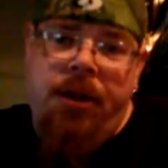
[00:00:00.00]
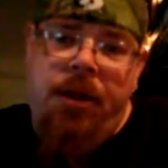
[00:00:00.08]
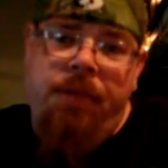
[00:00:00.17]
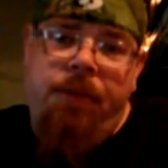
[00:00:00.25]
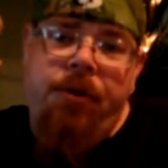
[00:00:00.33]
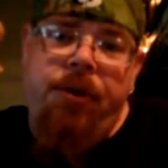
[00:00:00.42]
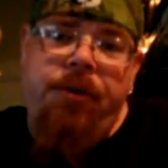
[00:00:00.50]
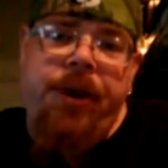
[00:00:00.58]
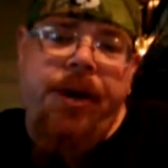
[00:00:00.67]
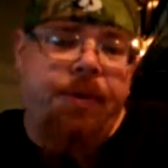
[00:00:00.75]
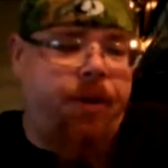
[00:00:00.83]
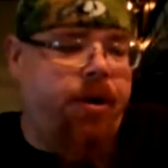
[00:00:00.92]
The beauty
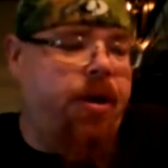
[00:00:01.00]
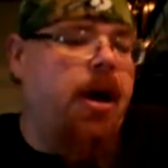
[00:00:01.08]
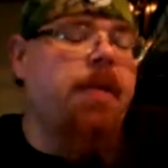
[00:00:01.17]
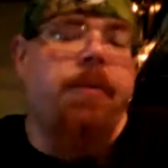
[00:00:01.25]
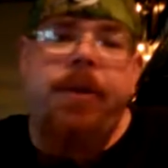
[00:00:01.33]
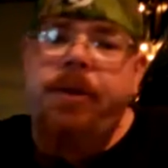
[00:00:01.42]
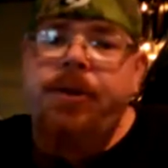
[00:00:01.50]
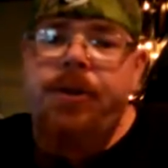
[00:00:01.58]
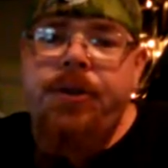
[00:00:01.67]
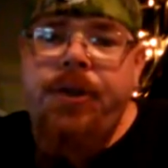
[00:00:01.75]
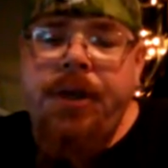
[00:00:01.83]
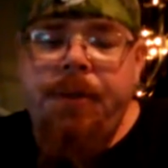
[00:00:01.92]
ring to put it on one of those little
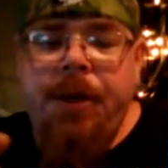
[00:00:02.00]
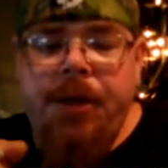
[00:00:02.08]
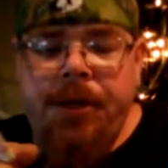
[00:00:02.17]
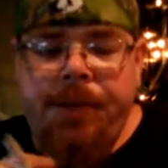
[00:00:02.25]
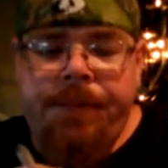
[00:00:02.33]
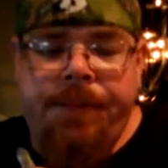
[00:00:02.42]
stick mods.